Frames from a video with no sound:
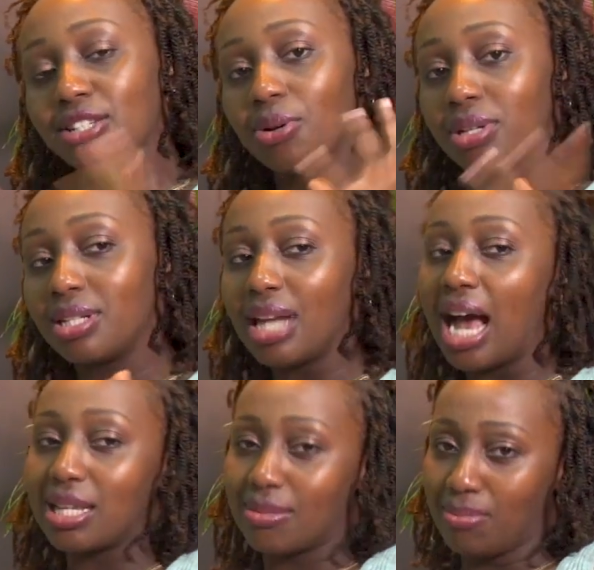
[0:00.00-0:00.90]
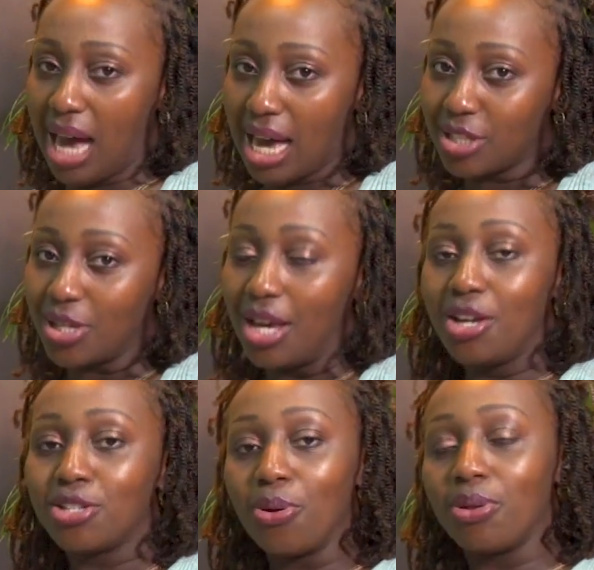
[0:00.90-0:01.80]
is not as much.
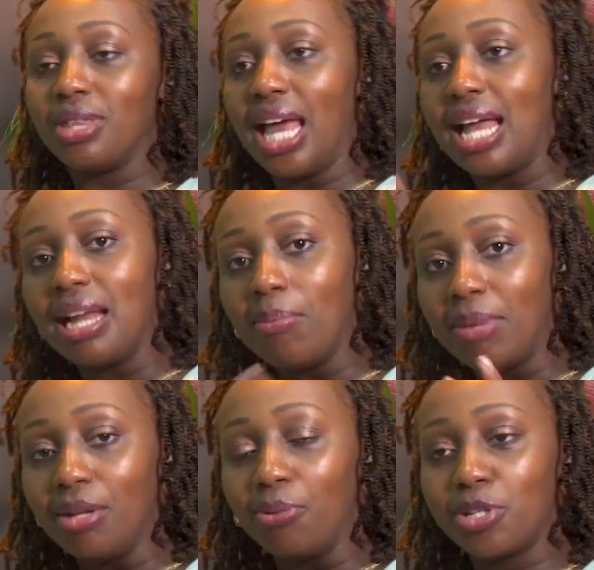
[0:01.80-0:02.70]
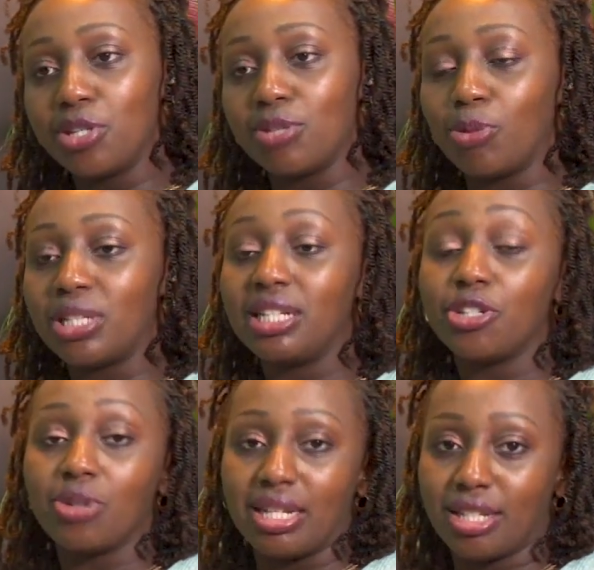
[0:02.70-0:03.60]
So the enamel, which is mostly
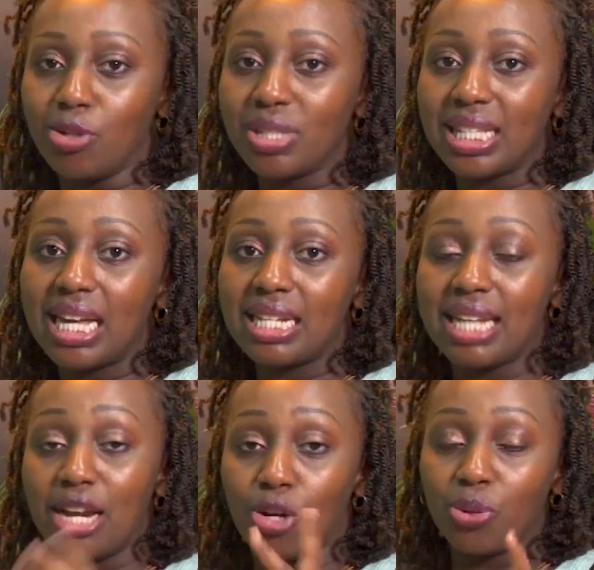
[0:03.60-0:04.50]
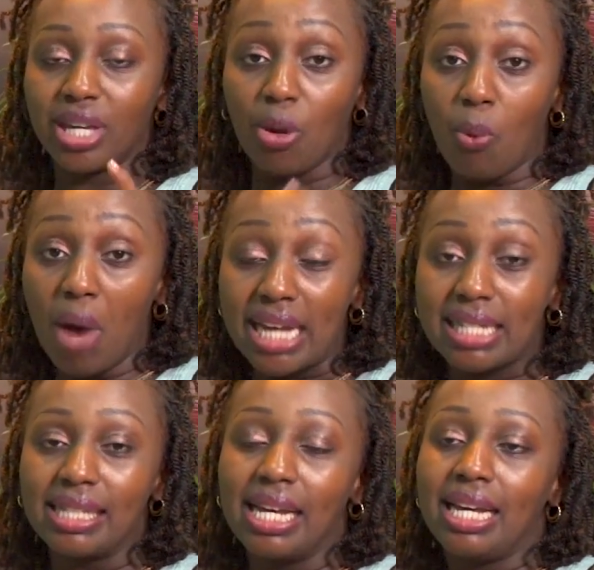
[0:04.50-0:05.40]
translucent and looking
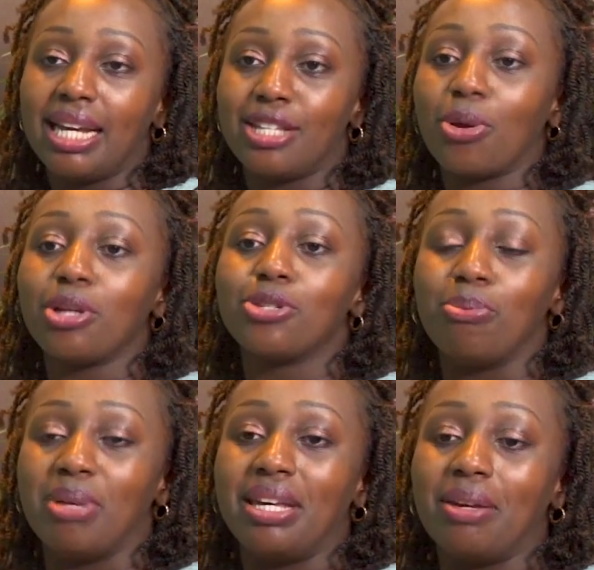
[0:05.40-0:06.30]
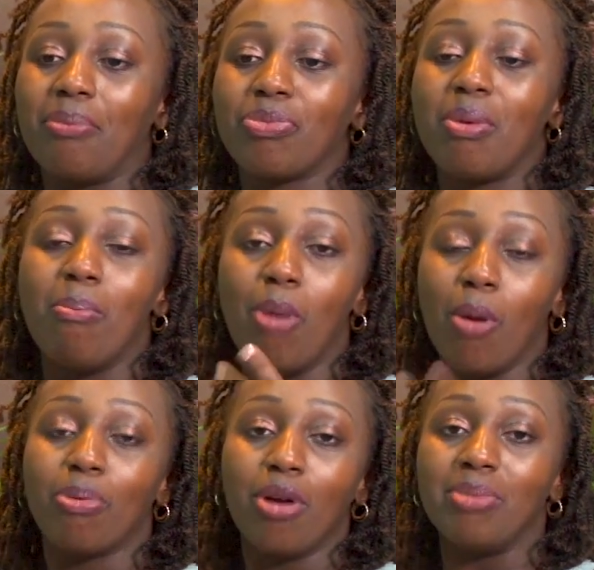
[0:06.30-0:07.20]
white, is going to be
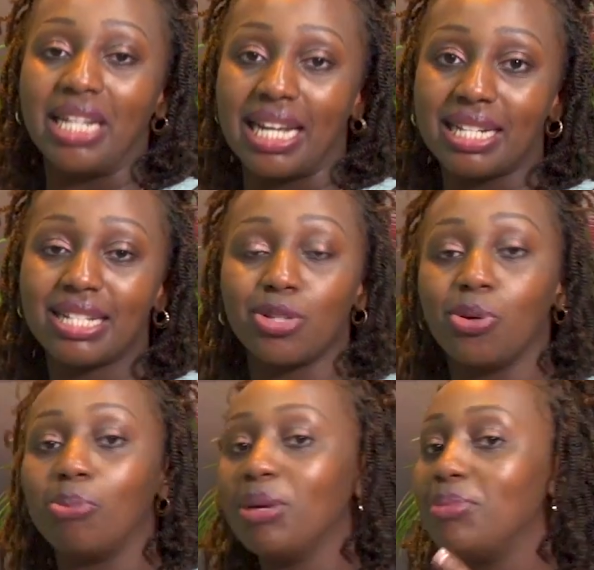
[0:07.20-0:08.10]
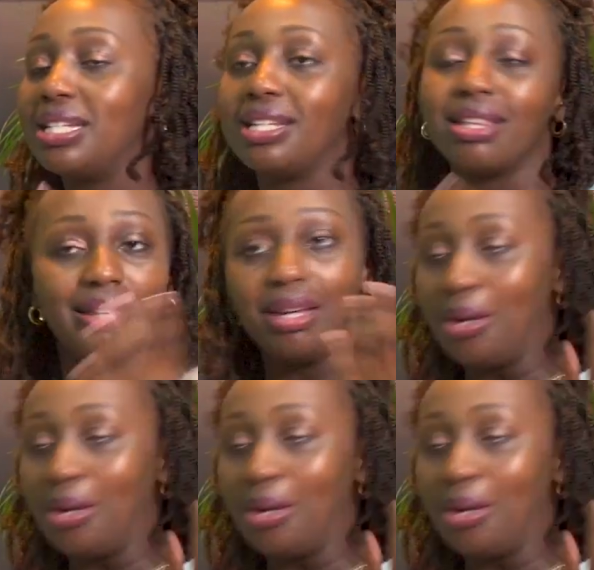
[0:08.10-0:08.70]
more prominent. So baby teeth,